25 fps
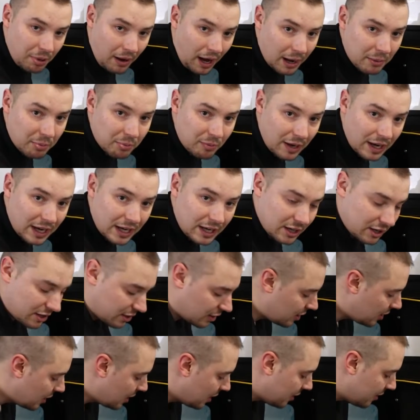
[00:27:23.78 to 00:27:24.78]
pipe right
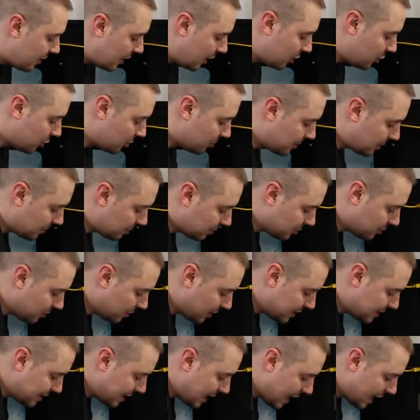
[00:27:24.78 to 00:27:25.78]
here that you'll be able to
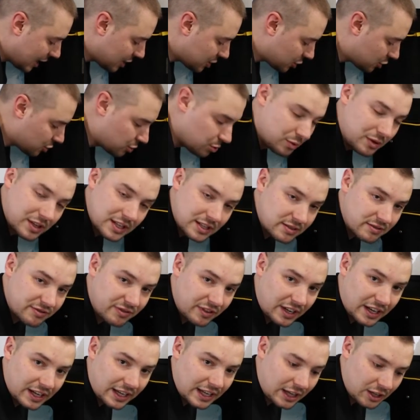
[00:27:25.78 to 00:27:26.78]
attach to this
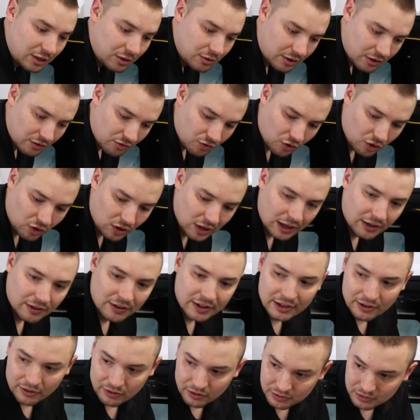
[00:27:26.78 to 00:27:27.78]
fitting, and you can roll out
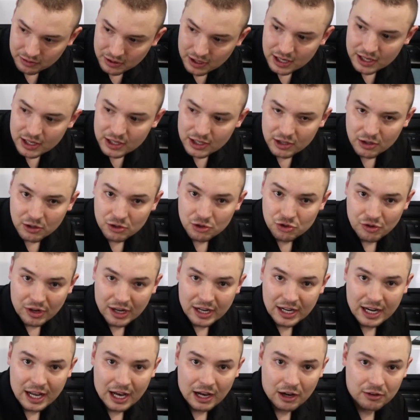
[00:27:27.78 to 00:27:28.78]
and it will
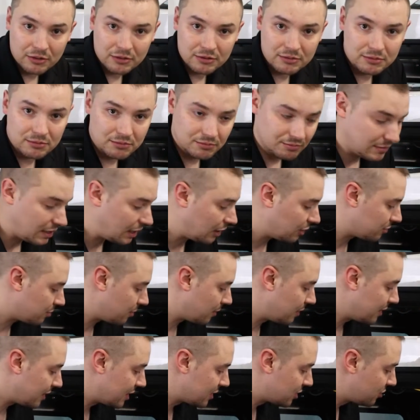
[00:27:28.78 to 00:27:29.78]
drain out
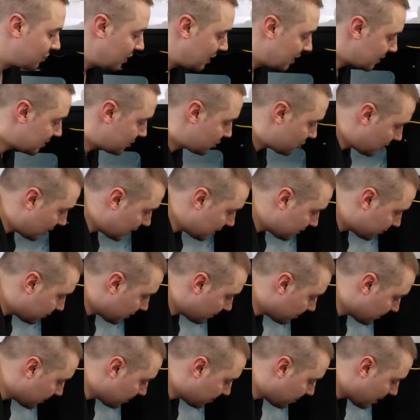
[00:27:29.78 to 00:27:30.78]
elsewhere. This drains straight
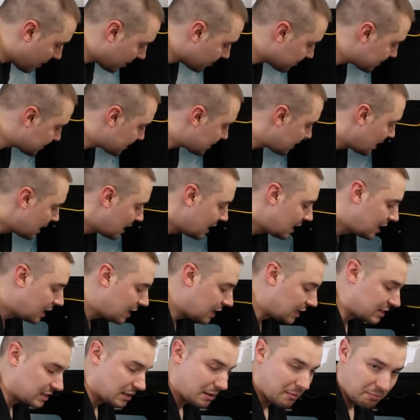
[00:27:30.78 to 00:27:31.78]
from the pumps.
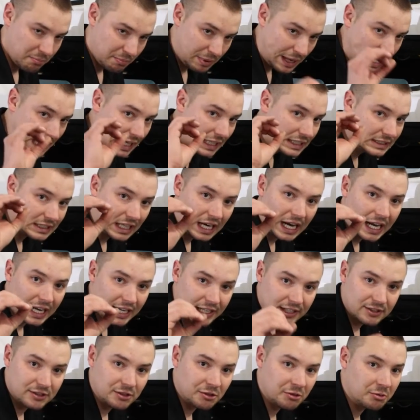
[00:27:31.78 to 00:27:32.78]
It's a big
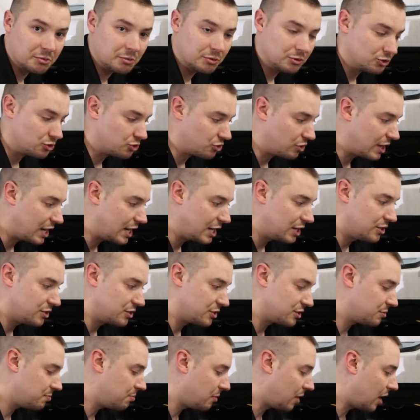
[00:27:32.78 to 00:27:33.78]
line, so it will drain your
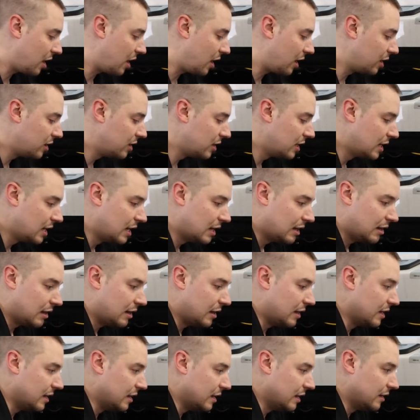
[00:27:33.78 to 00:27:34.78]
spa
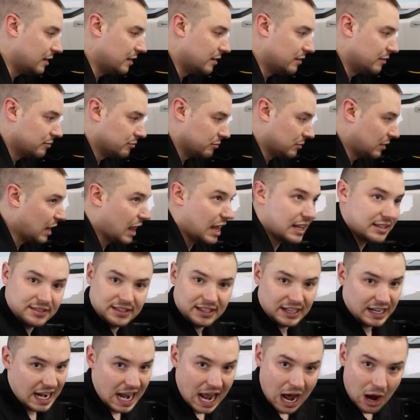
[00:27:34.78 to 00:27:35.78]
in less
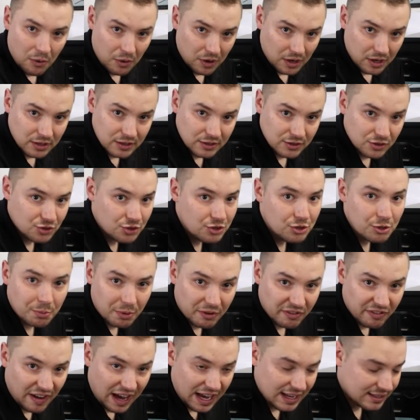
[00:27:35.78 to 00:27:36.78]
than an hour. Super
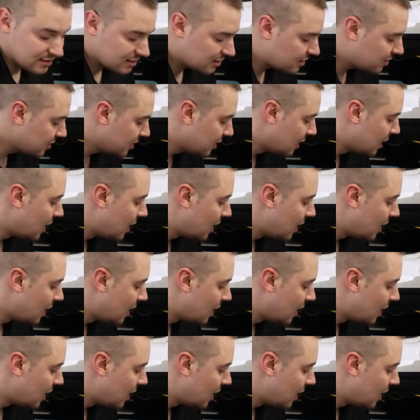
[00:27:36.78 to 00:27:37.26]
fast.